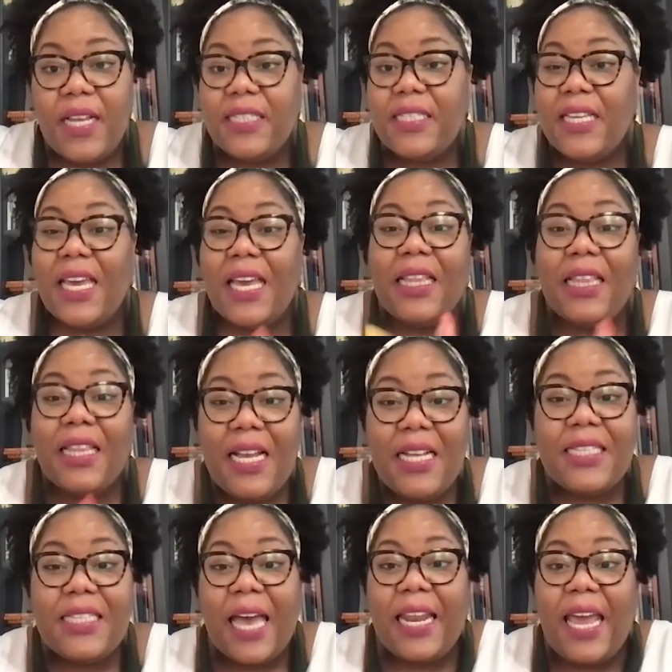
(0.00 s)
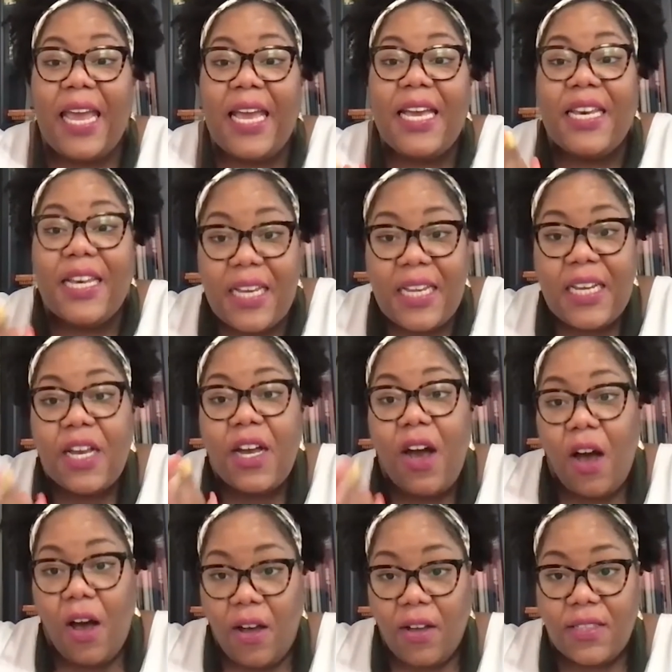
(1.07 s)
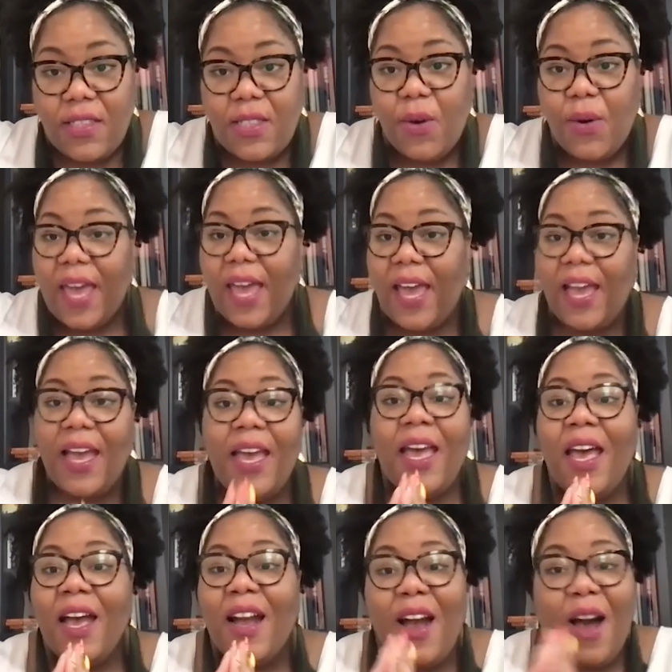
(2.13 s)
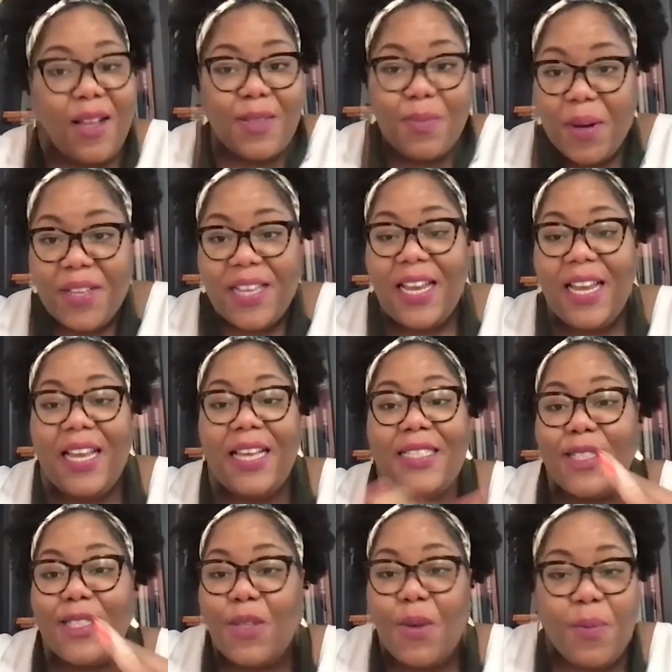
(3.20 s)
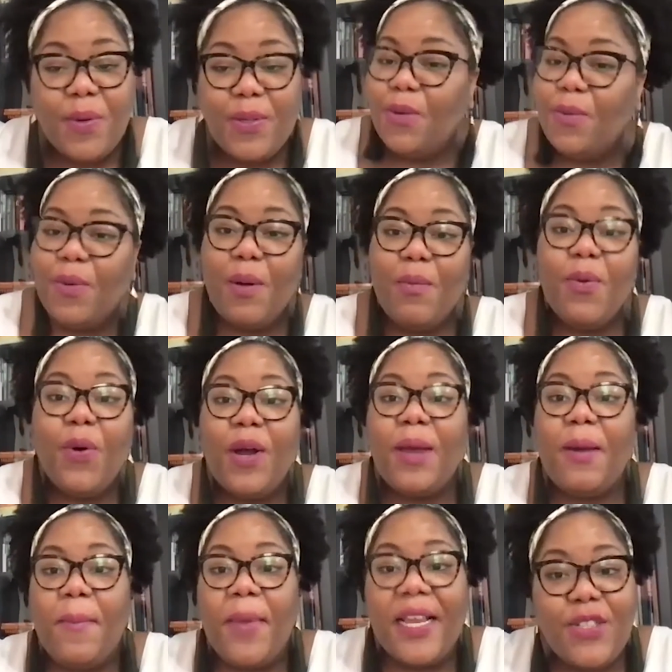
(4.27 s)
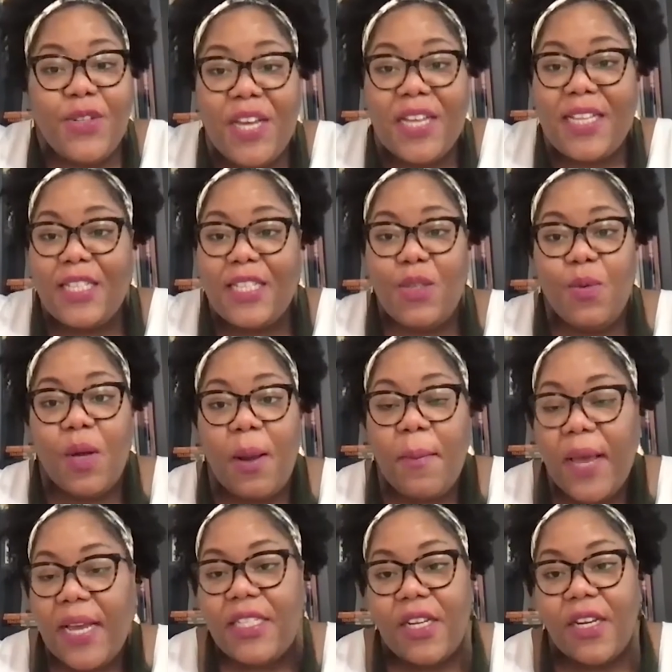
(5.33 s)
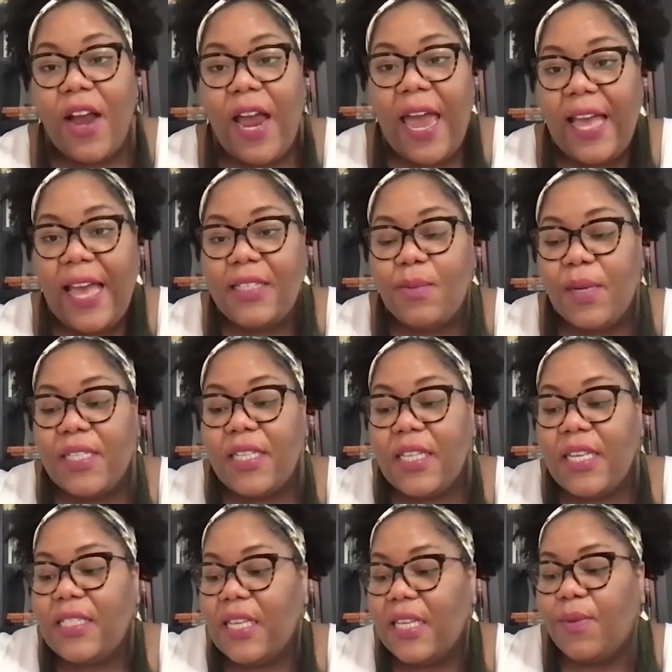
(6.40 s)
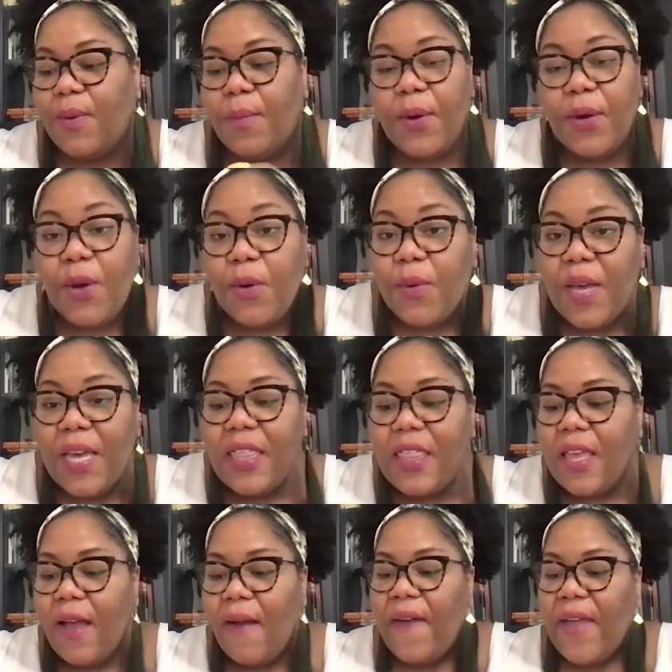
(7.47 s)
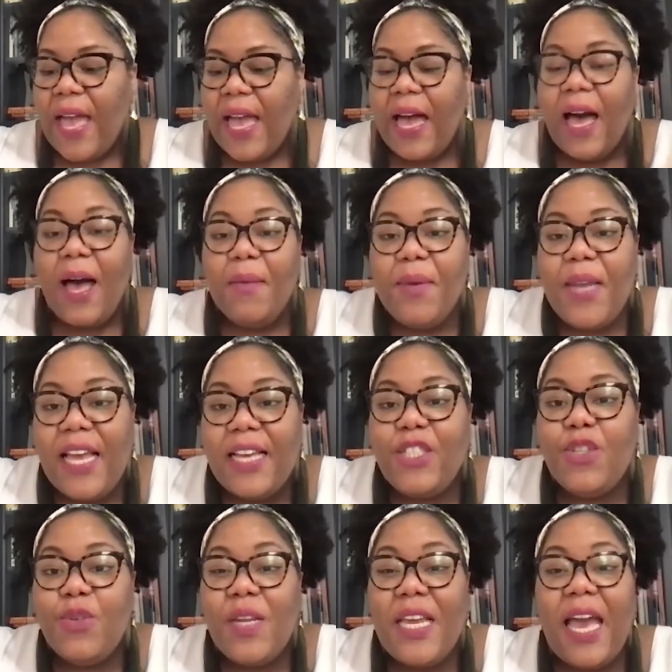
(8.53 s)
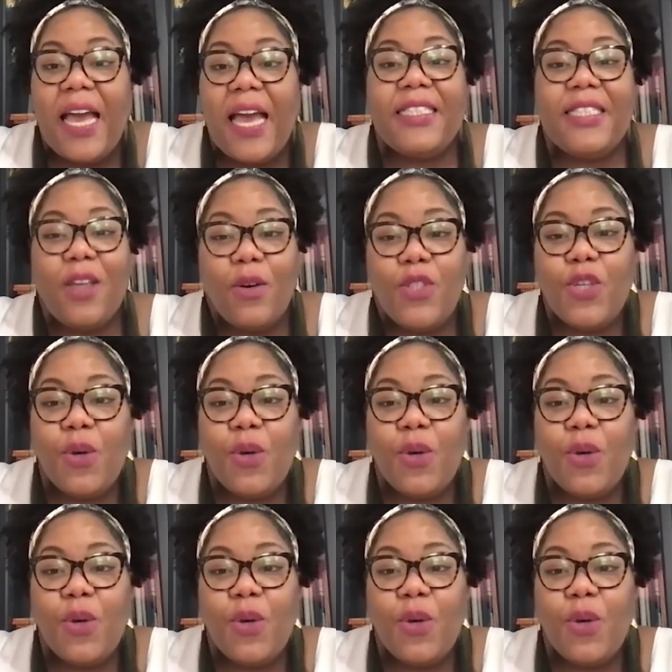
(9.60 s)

to get leads at a good cost, okay? Cost per lead is a super, super important metric that you want to make sure your ad specialist is familiar with. Up next, you need a social